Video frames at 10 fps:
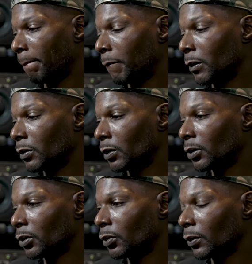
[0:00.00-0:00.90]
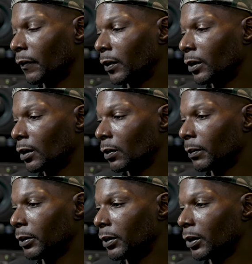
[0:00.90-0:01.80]
He's supposed to do a video with
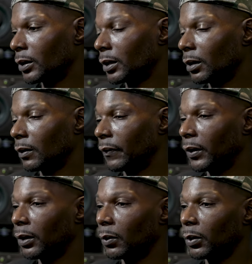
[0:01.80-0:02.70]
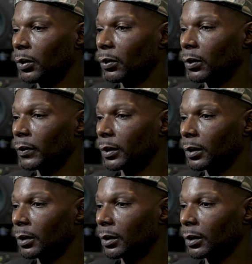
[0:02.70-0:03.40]
Beyonce and a video with Nori.